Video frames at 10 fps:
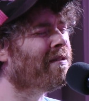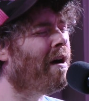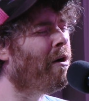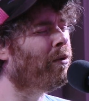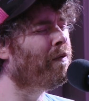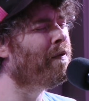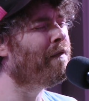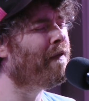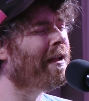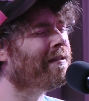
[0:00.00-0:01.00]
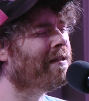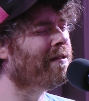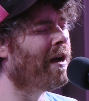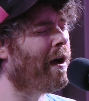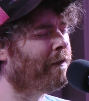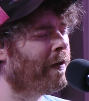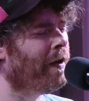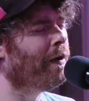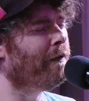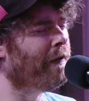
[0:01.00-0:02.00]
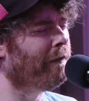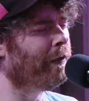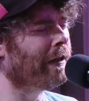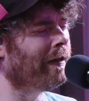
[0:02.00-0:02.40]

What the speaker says: all of the faces off of every